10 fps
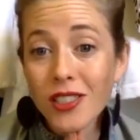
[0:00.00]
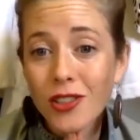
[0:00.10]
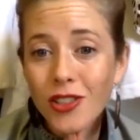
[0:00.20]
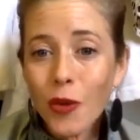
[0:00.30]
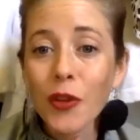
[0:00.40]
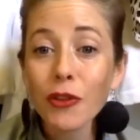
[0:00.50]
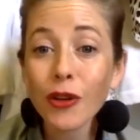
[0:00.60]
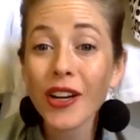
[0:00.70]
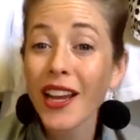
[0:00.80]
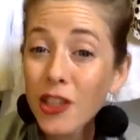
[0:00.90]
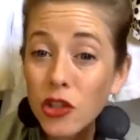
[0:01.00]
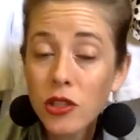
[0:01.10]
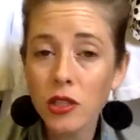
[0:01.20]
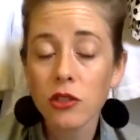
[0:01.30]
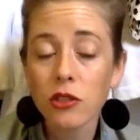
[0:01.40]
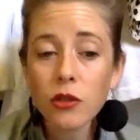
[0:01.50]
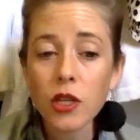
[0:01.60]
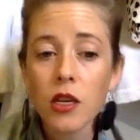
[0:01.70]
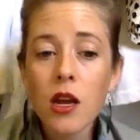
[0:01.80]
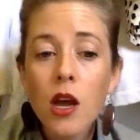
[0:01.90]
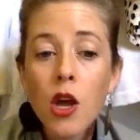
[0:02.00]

So if you're interested in doing